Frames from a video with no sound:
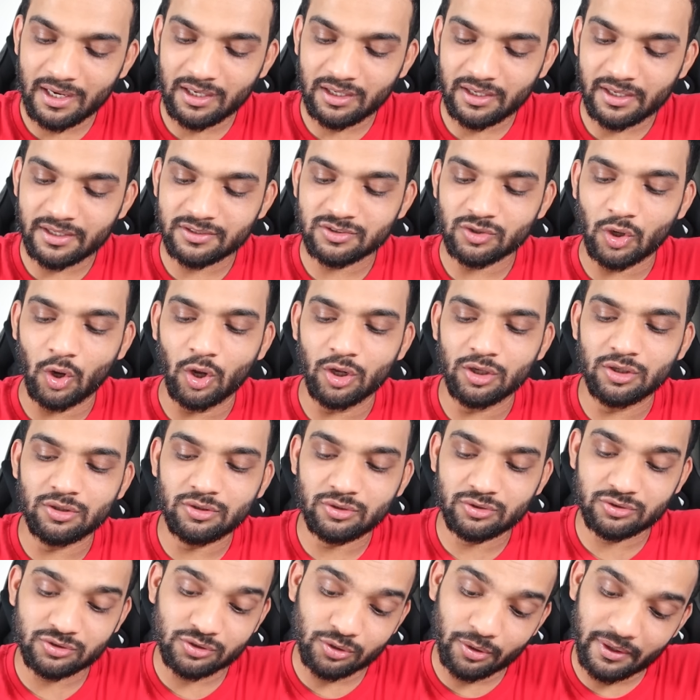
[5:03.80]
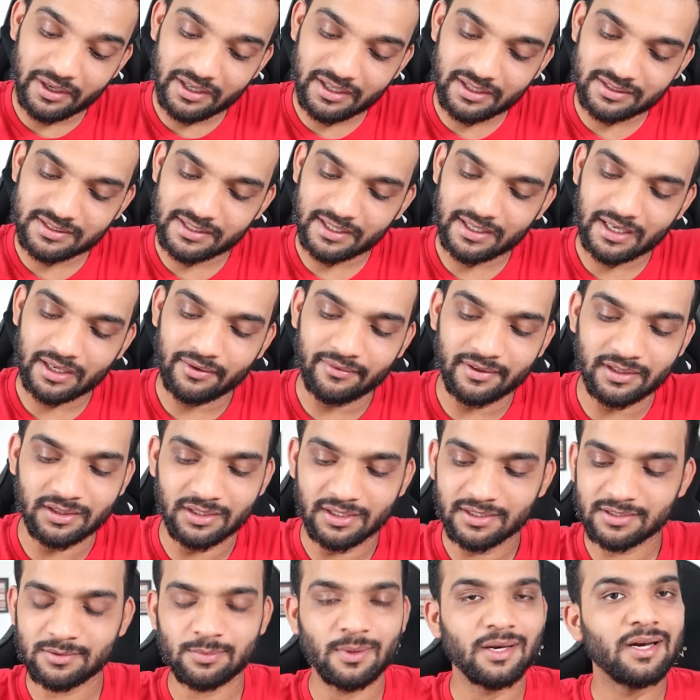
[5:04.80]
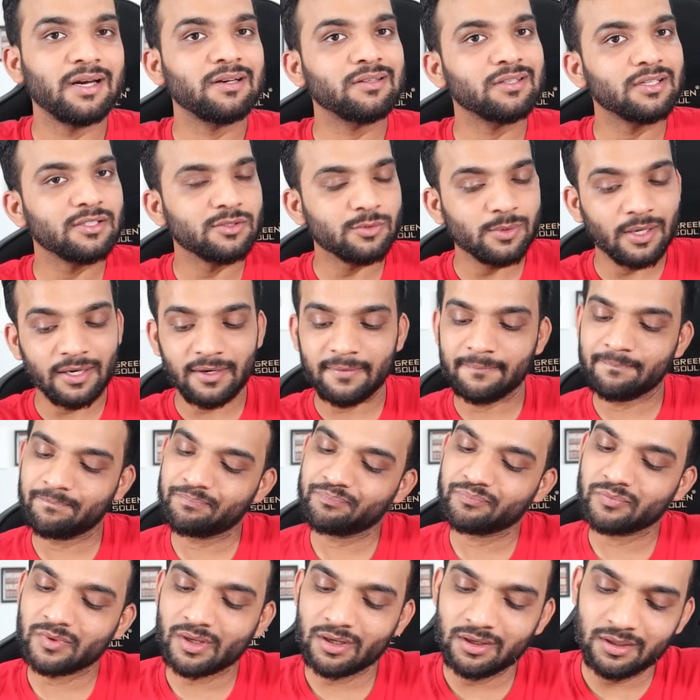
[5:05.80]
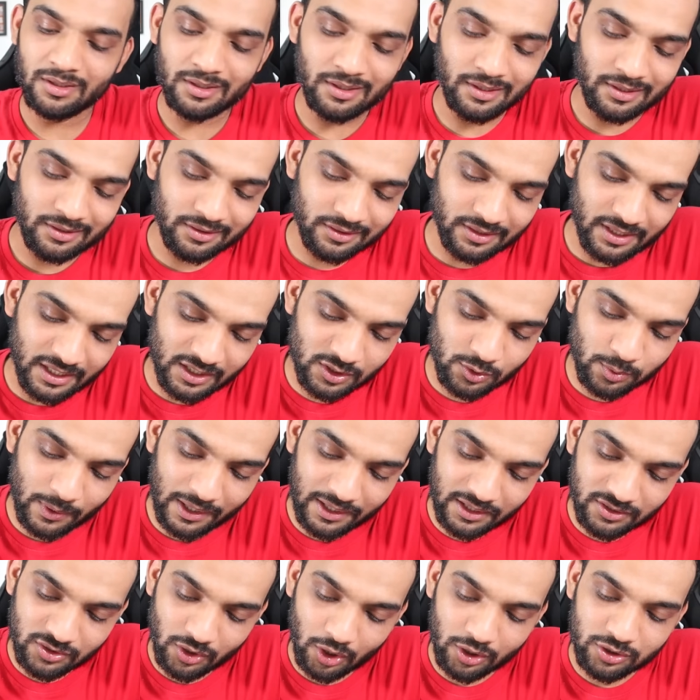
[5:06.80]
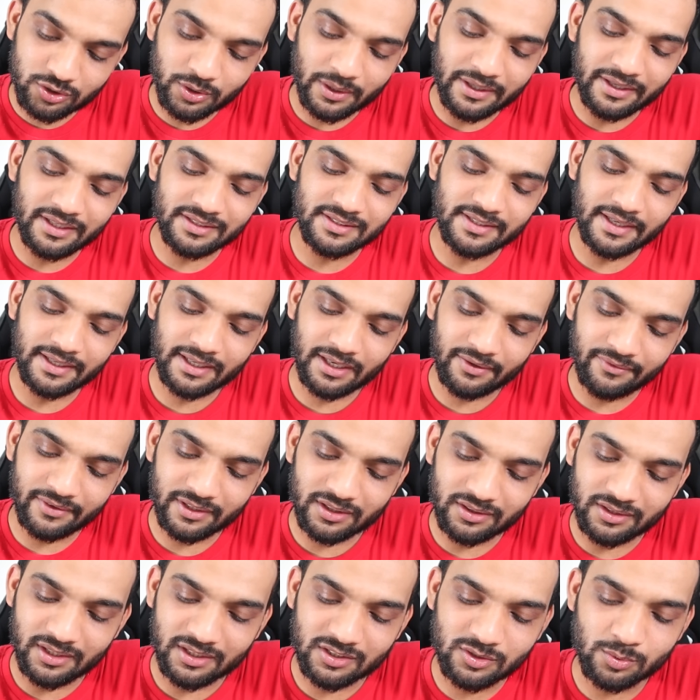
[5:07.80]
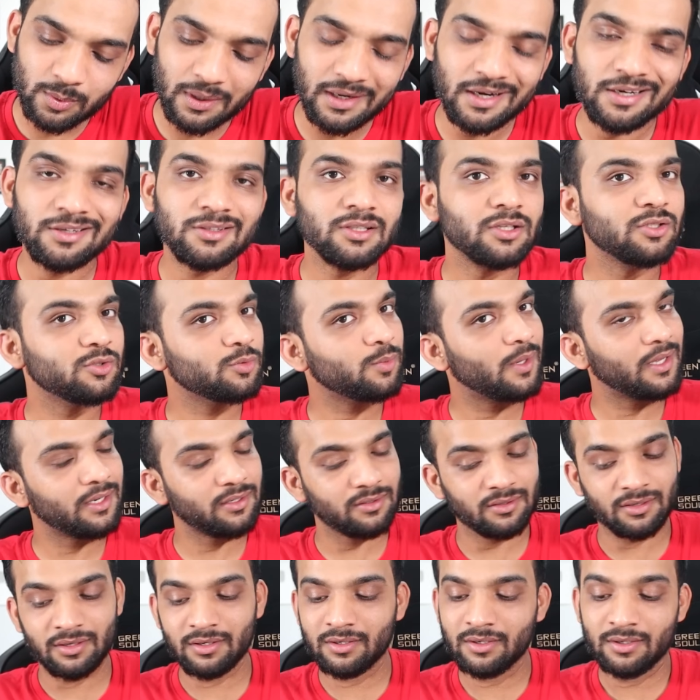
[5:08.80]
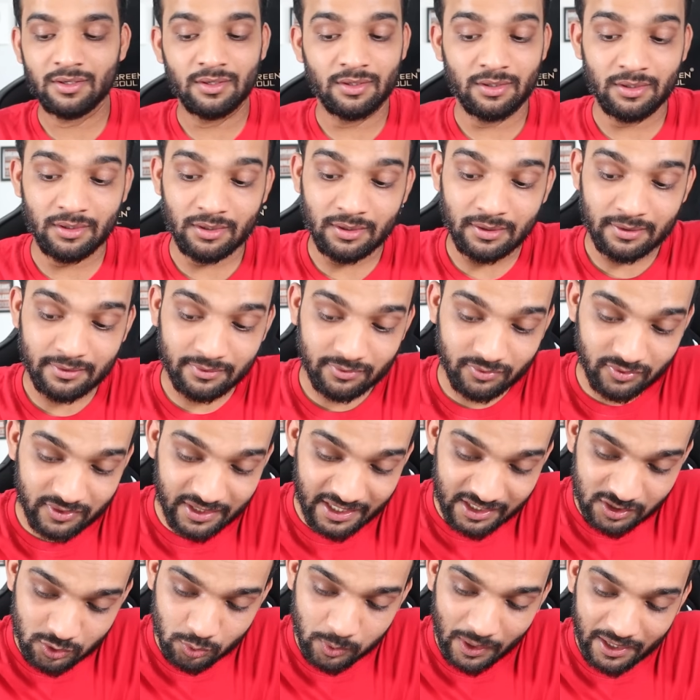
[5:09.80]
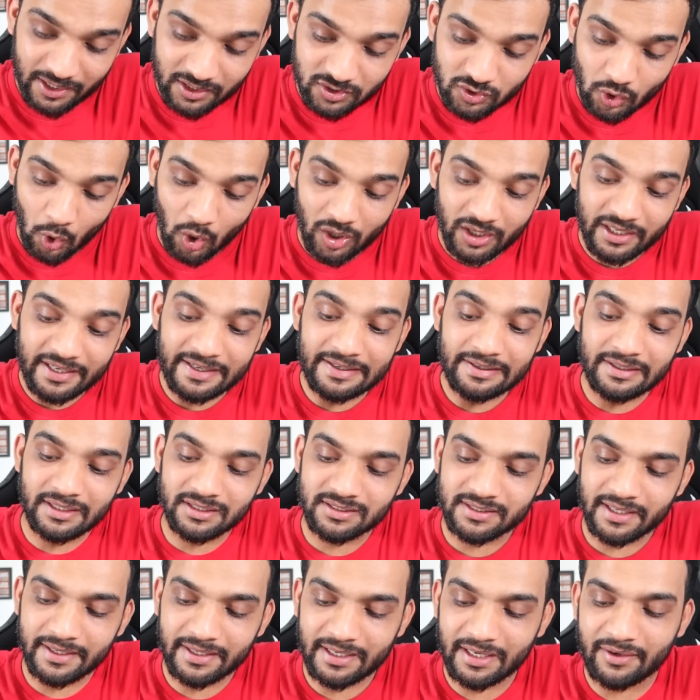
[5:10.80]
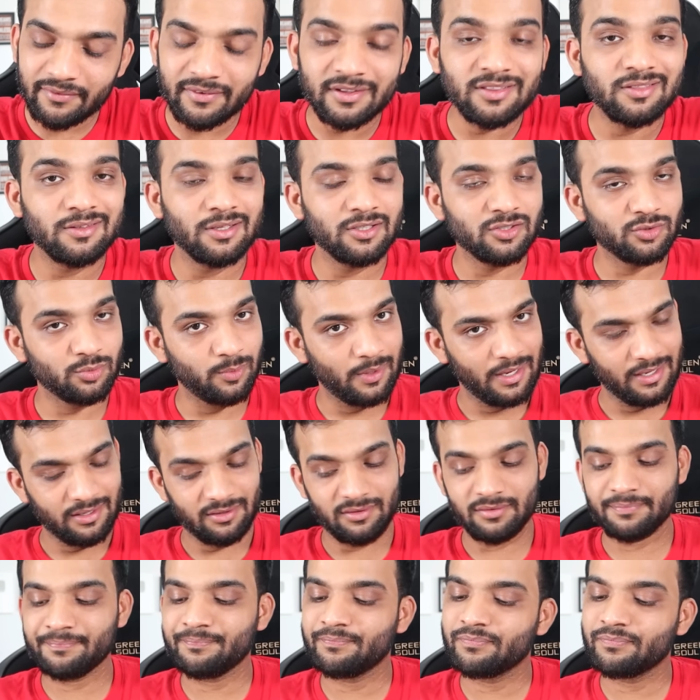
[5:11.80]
one is also intersecting with this one and this one. This one is also intersecting with this one and this one. This one is only intersecting with this one.